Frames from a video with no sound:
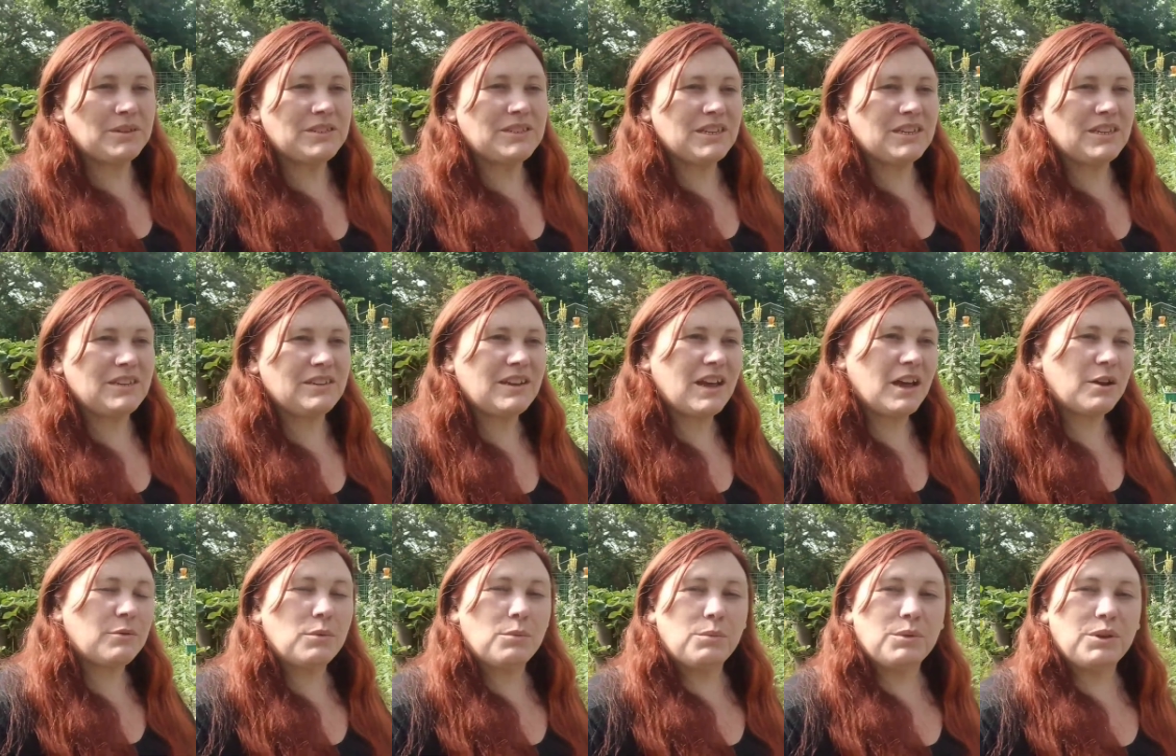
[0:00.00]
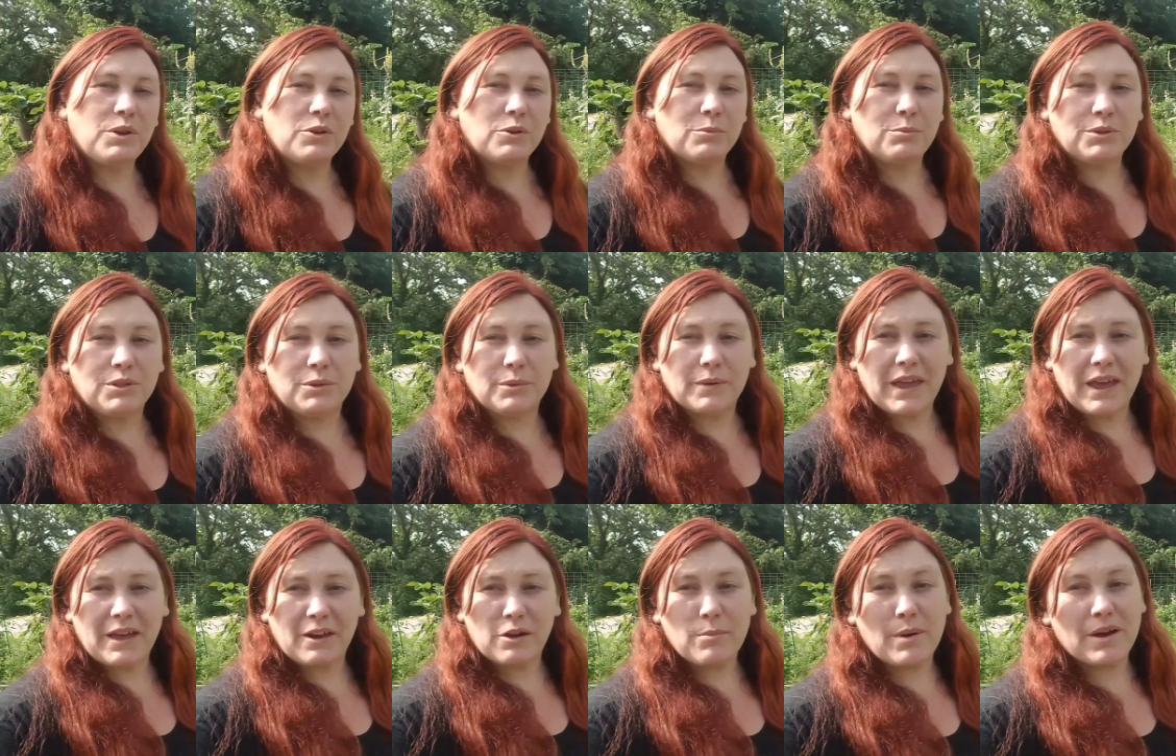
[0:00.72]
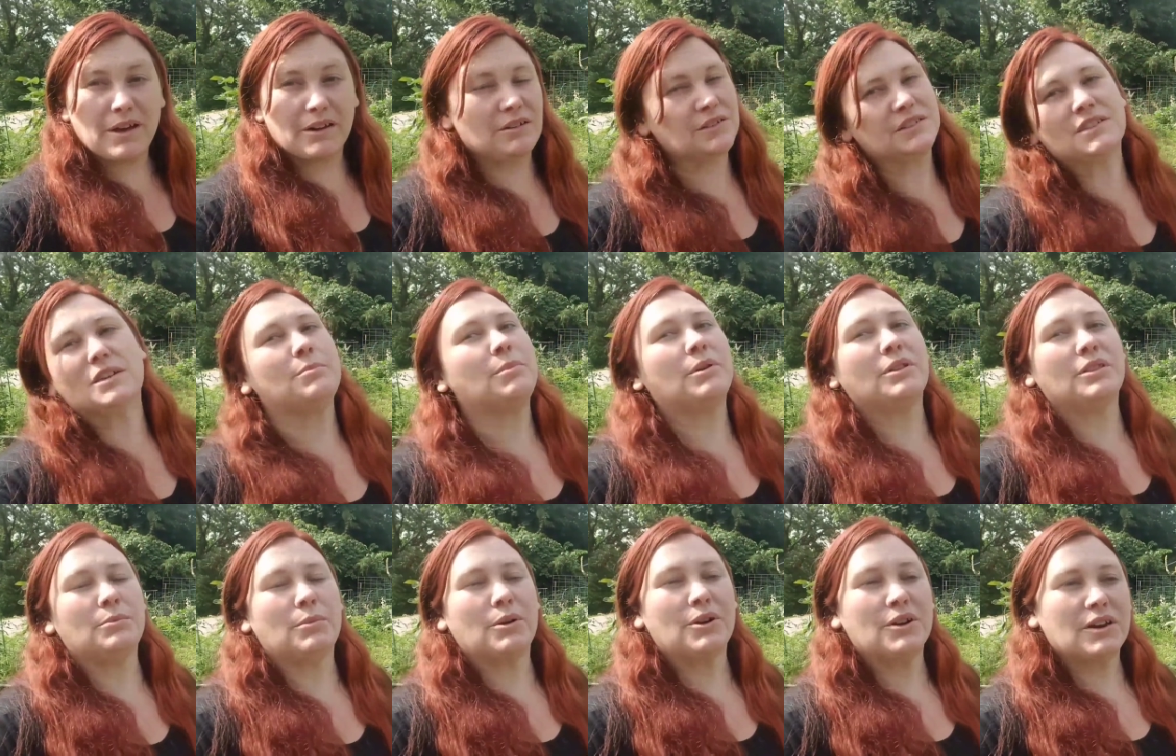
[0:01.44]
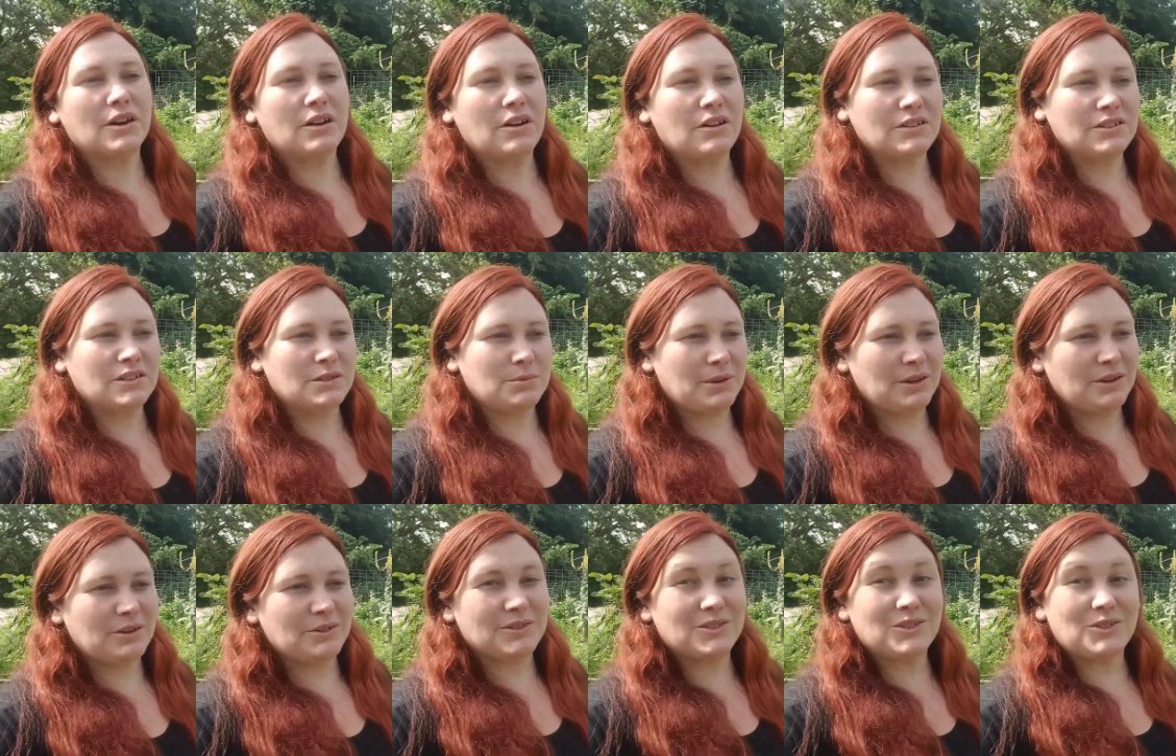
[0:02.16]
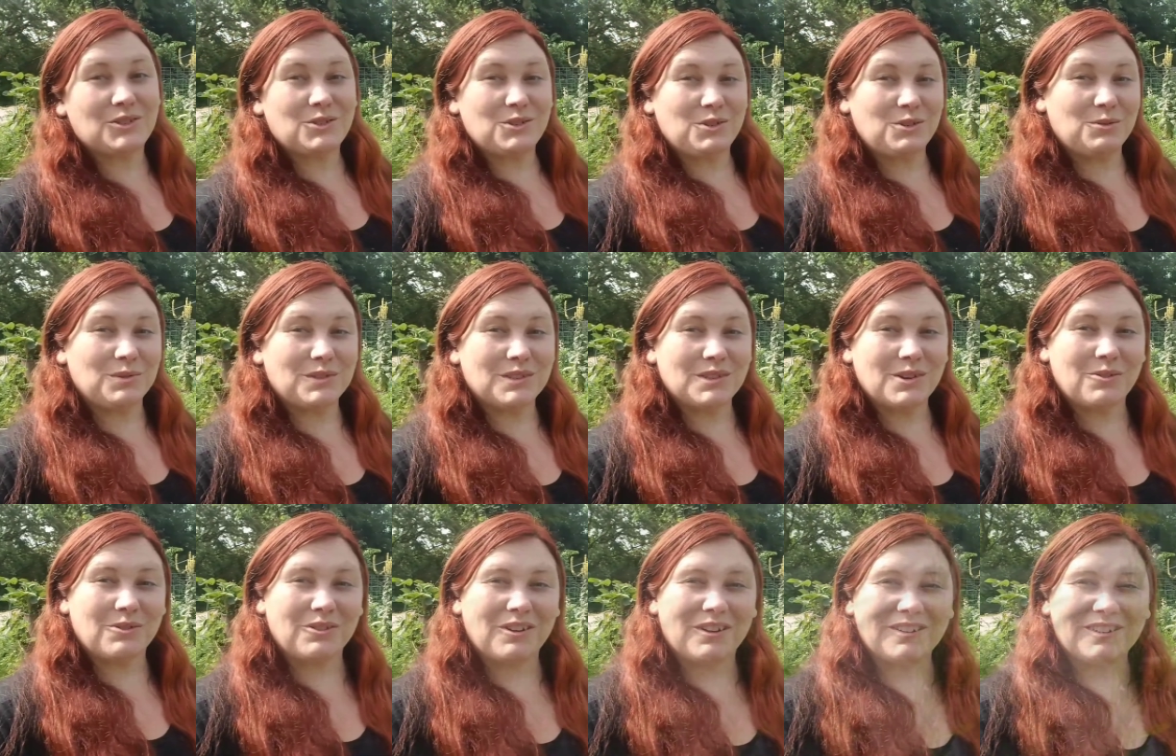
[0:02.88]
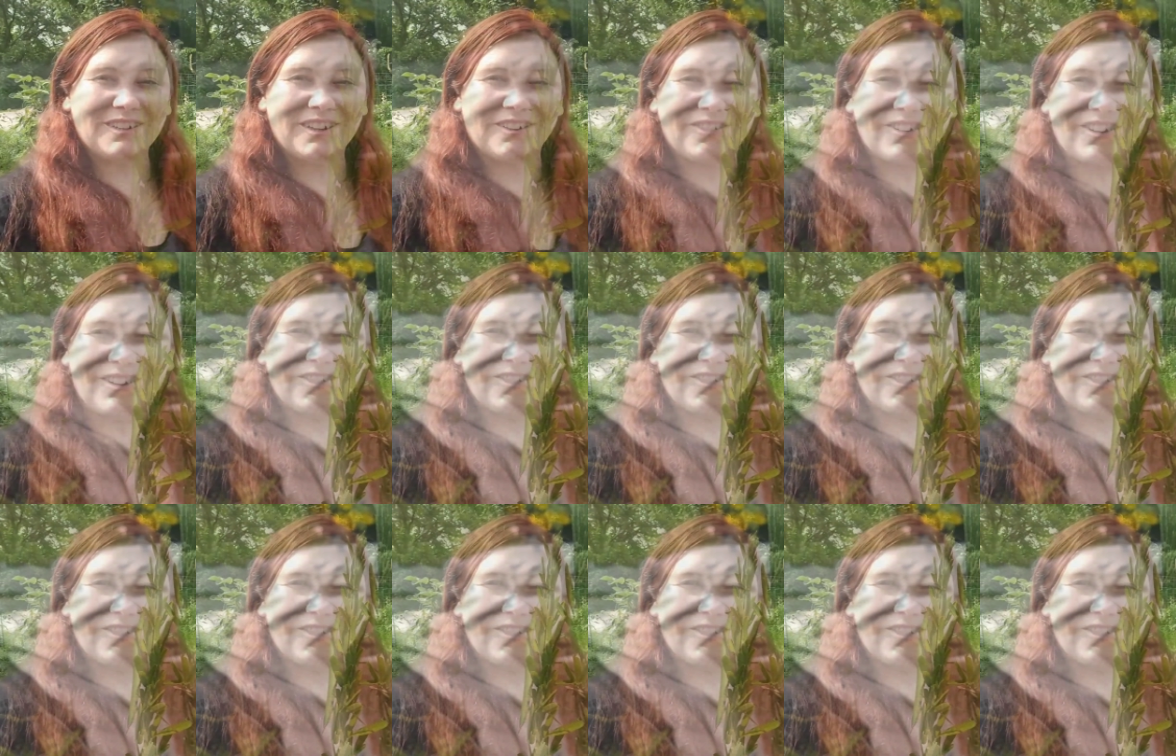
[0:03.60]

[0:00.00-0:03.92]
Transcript: going to take you down when we go to put the cattle panels up on the market garden tomatoes and show you what's going on down